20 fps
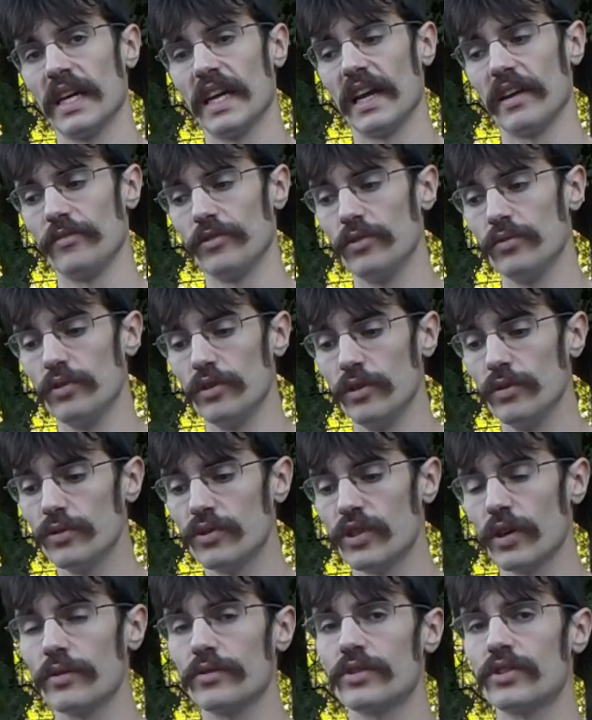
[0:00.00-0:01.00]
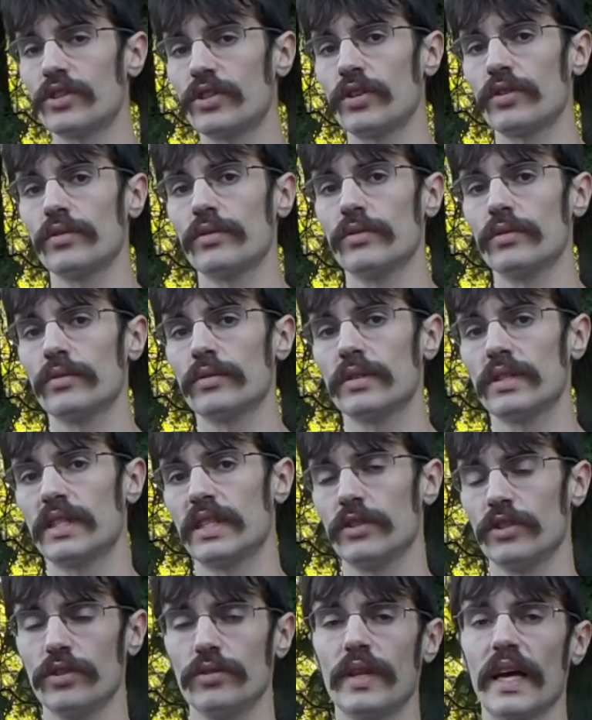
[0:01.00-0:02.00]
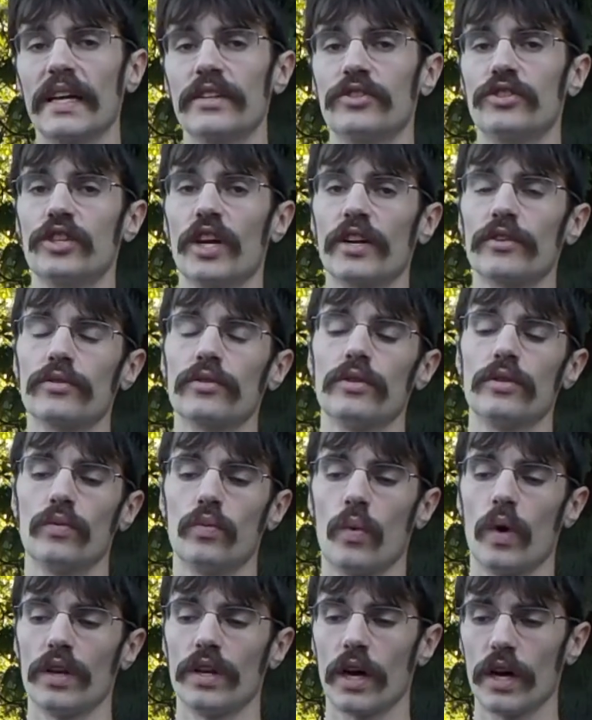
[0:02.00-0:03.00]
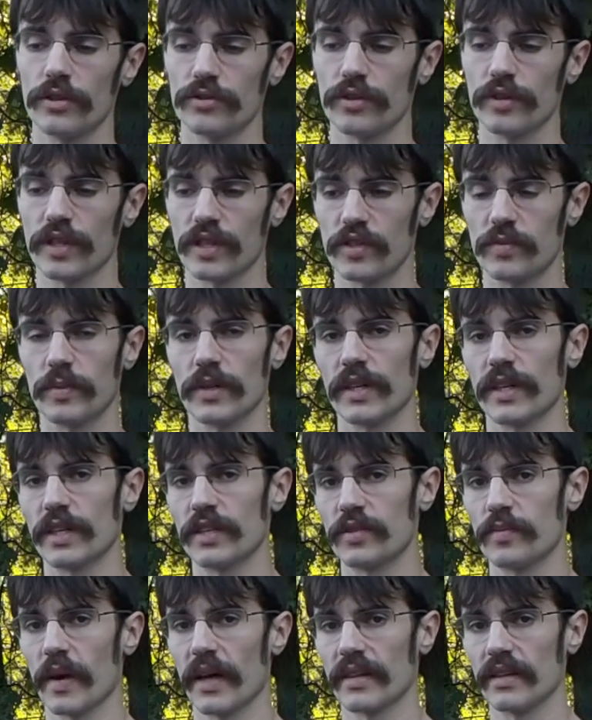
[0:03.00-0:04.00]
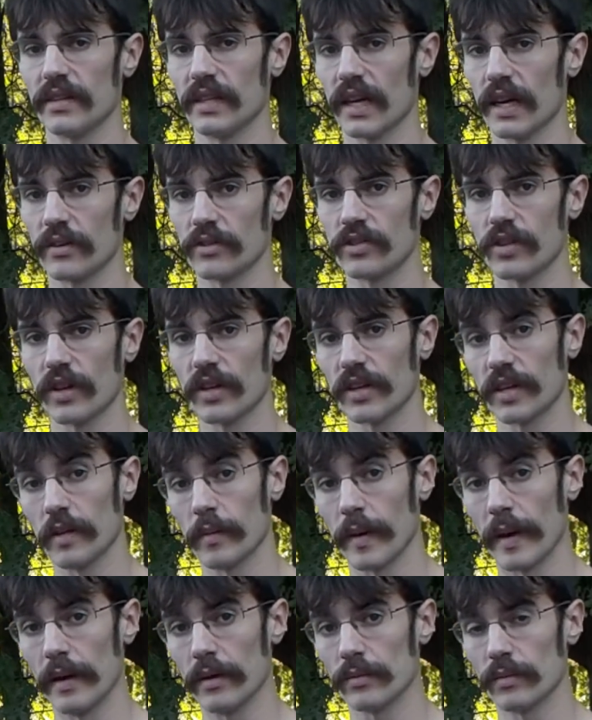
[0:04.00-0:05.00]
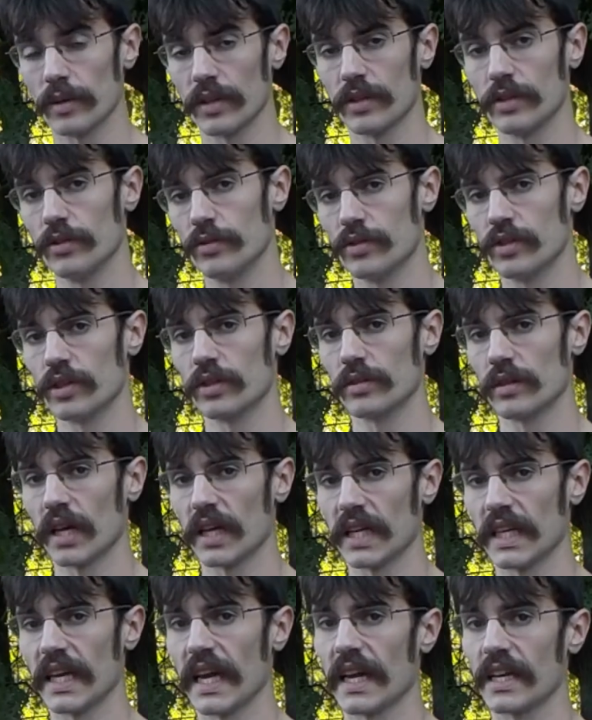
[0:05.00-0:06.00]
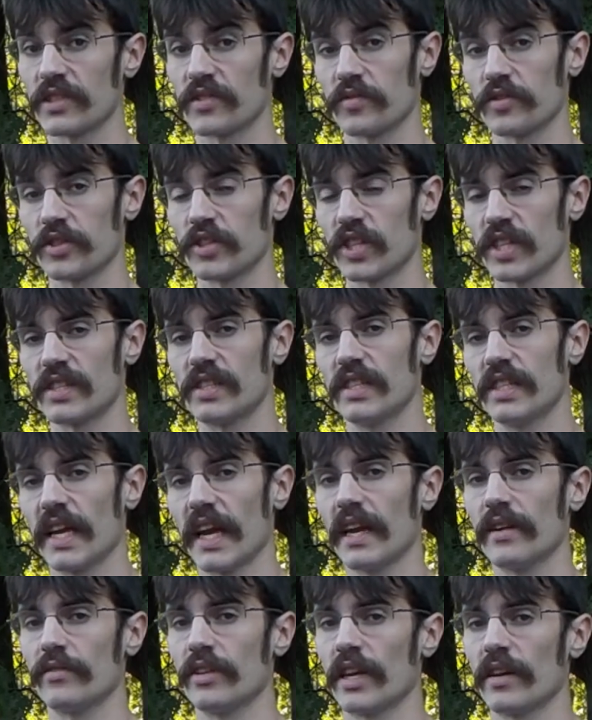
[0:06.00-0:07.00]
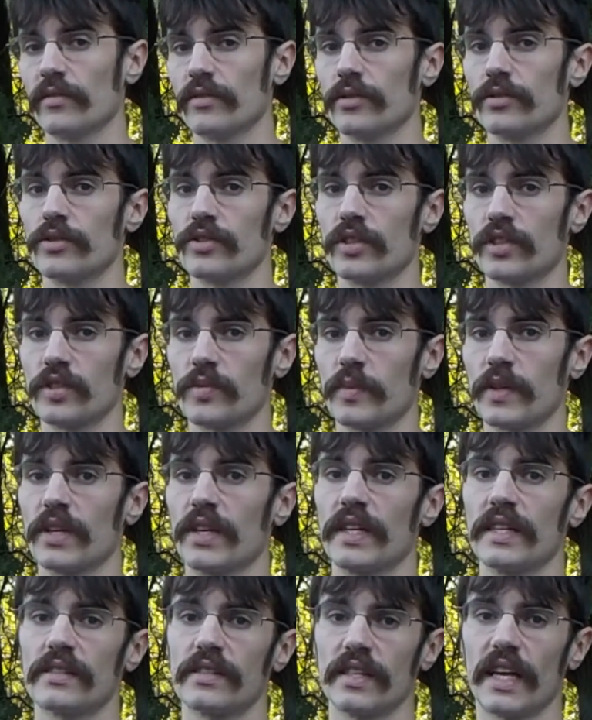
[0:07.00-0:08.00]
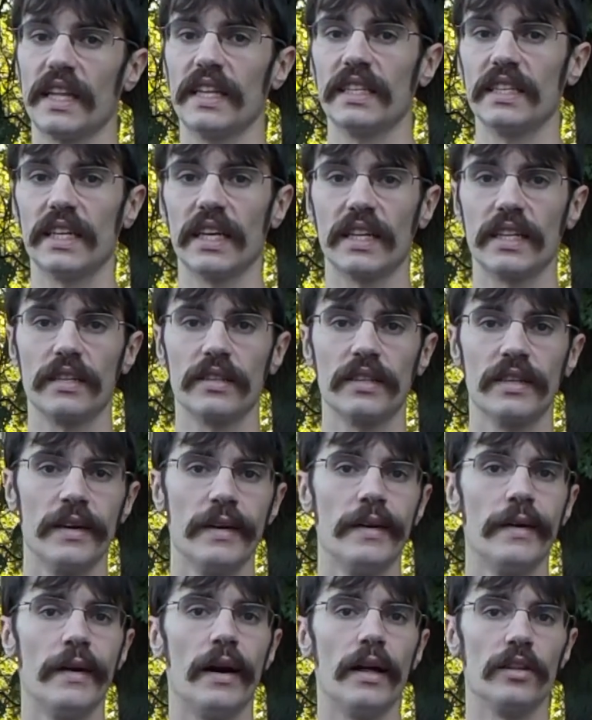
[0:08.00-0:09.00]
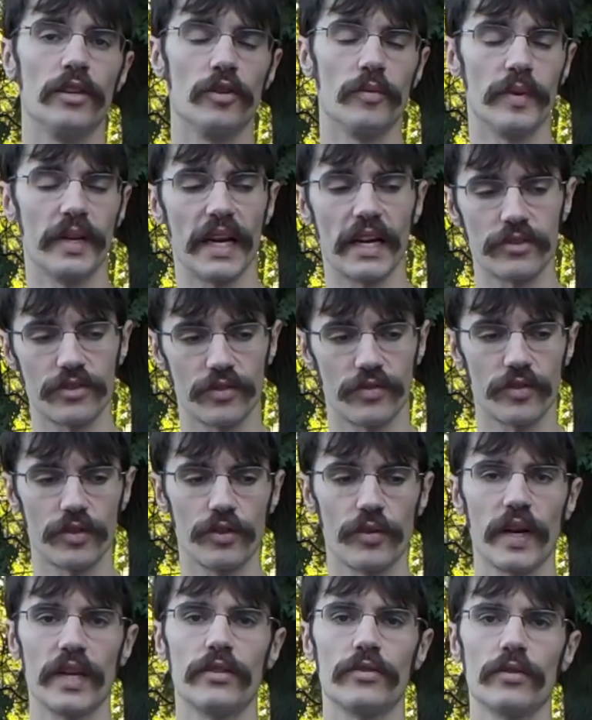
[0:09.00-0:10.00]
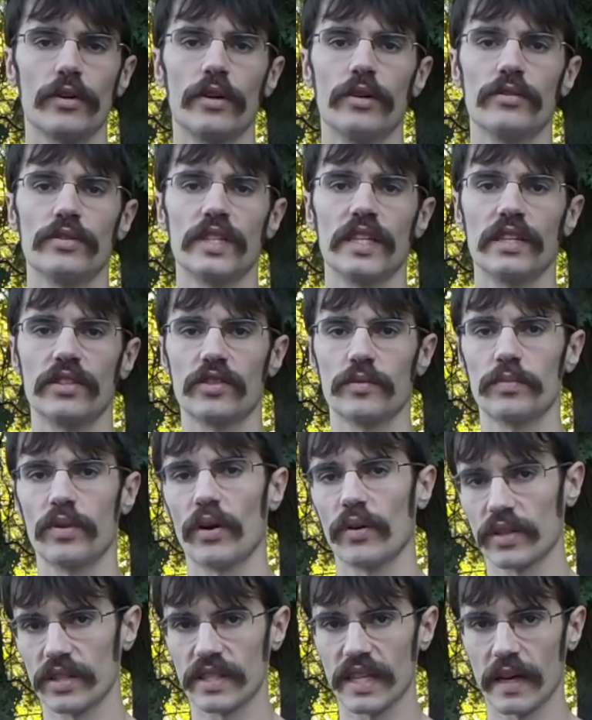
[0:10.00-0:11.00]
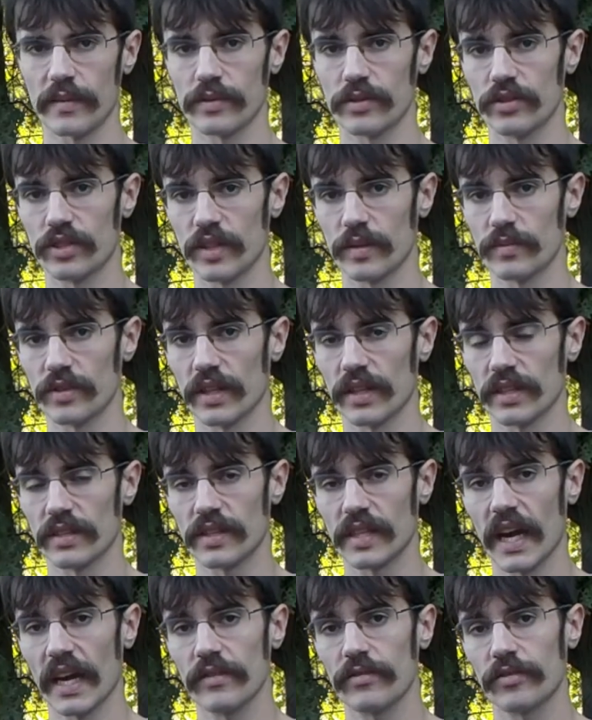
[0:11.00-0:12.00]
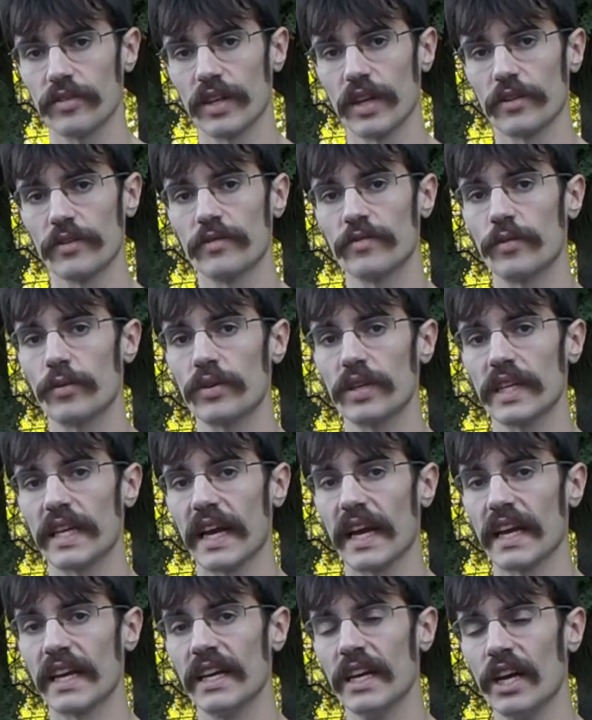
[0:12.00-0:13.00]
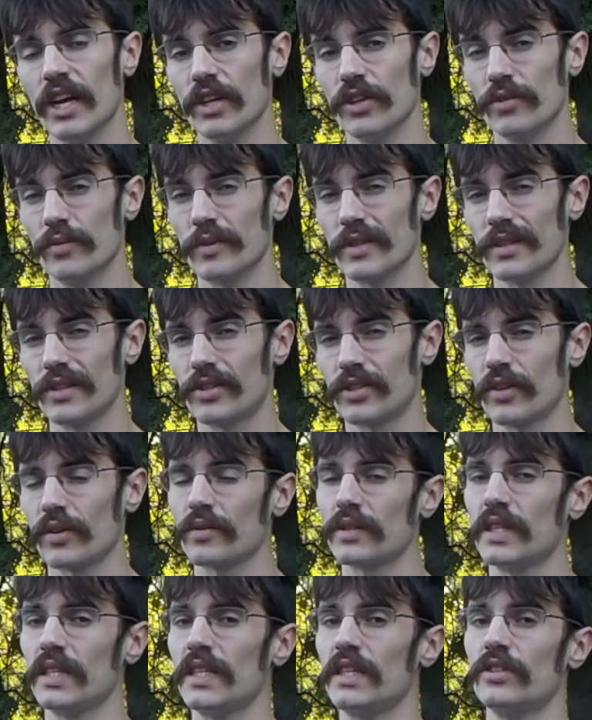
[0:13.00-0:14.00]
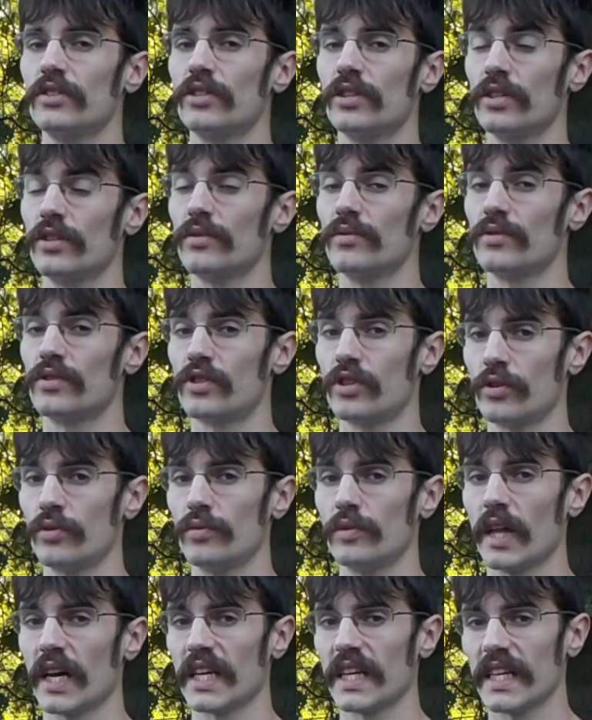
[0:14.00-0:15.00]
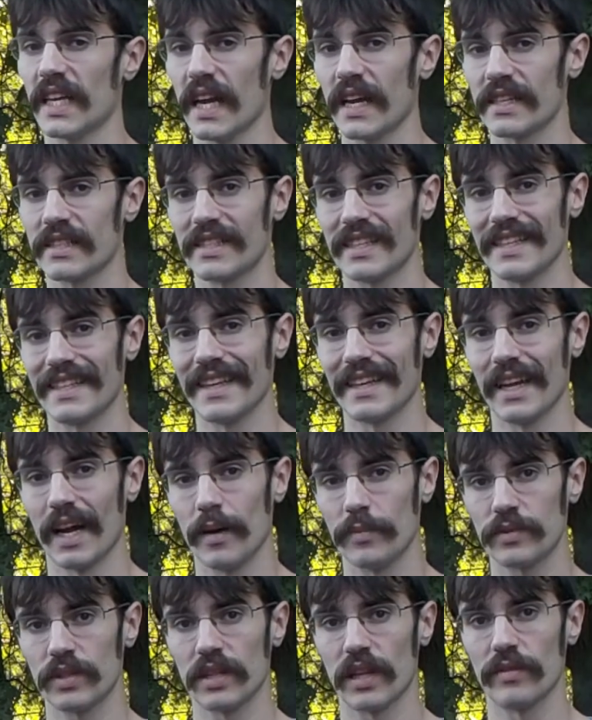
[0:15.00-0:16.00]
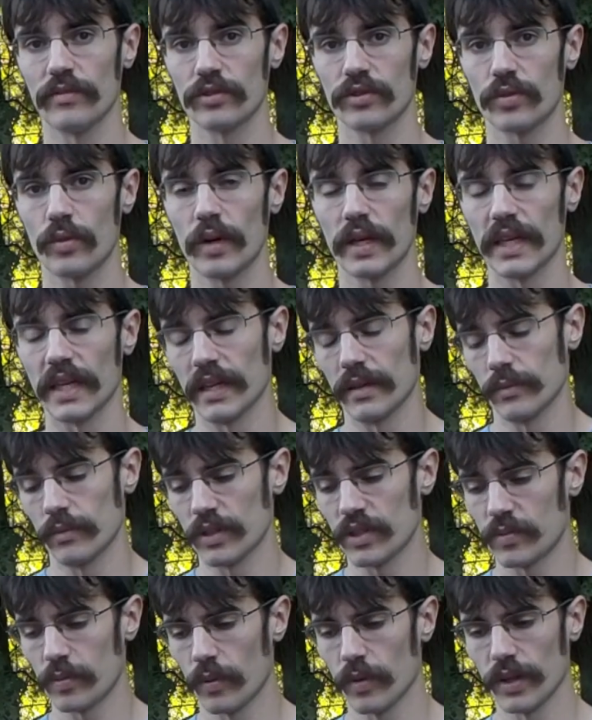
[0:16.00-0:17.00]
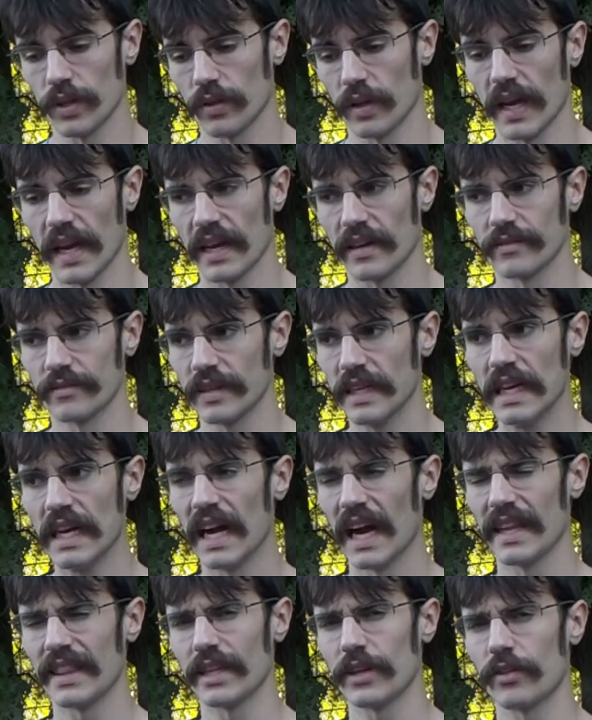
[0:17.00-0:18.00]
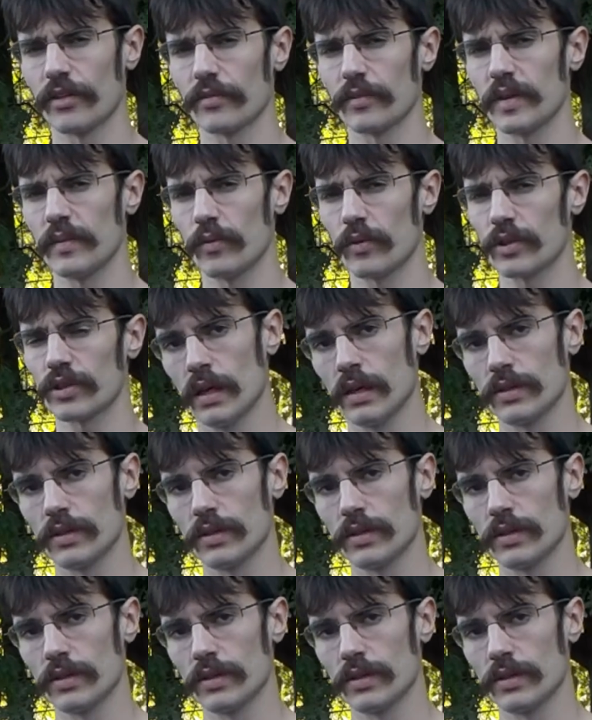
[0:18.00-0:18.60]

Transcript: If you use those 2 to do that general 100 experience method that I was talking about, with using your Lucky Eggs for 60k of the evolution experience, and then getting a little bit extra for great throws, getting some Pokestops and gyms on the side for the other 40k, you really should only need to use 2 Lucky Eggs to get up to level 20, at which point you'll have, I think, 3 more.